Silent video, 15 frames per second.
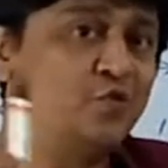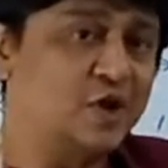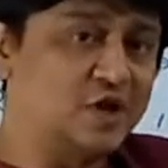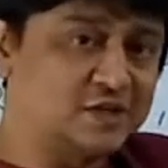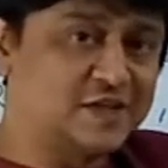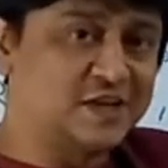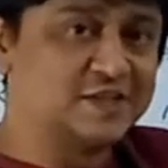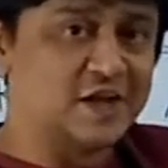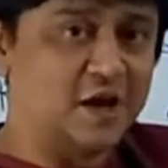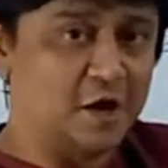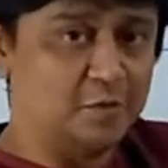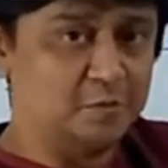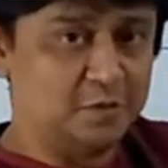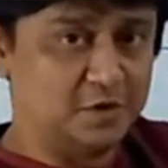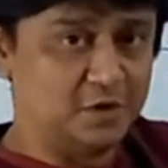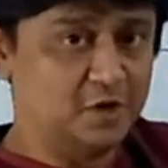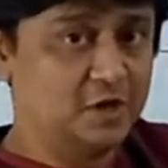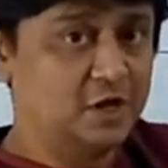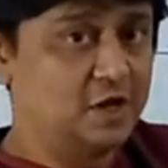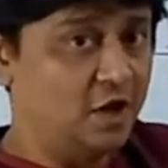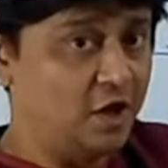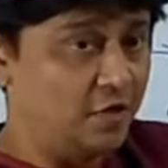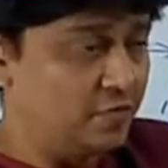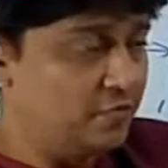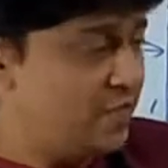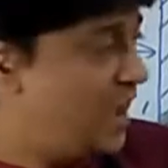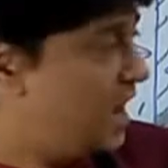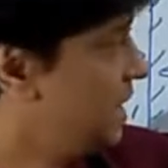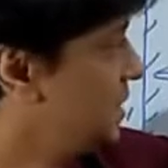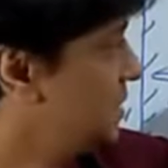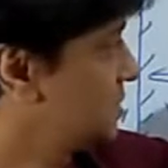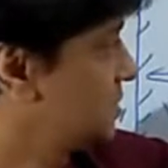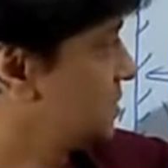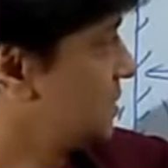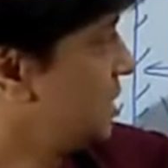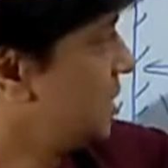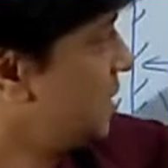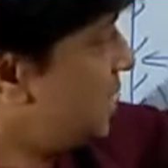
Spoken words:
first example that